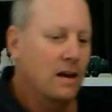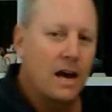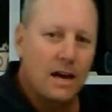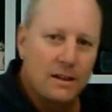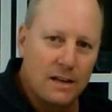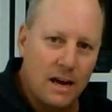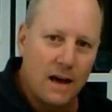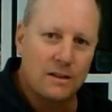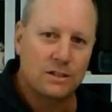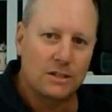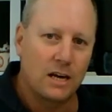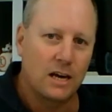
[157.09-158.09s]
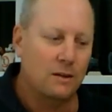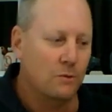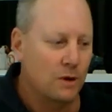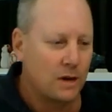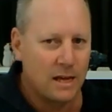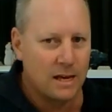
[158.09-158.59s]
And the other set, we're
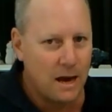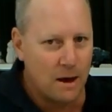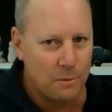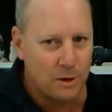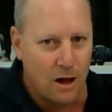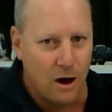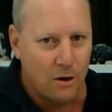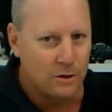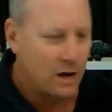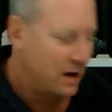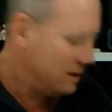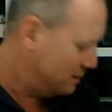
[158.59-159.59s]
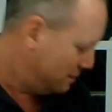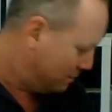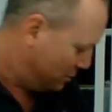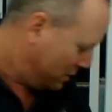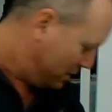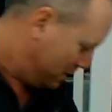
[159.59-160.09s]
going to go a bit older.
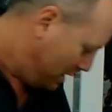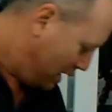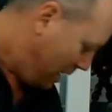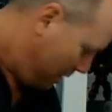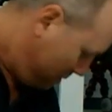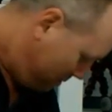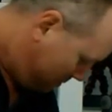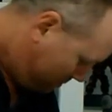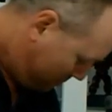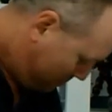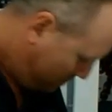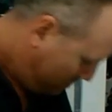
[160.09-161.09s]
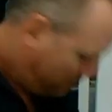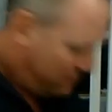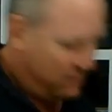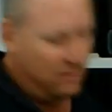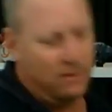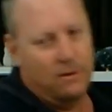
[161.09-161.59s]
We're going to go,
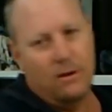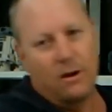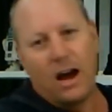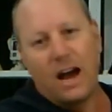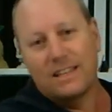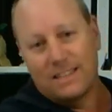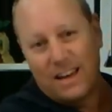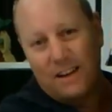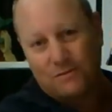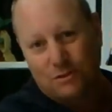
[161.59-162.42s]
I had to have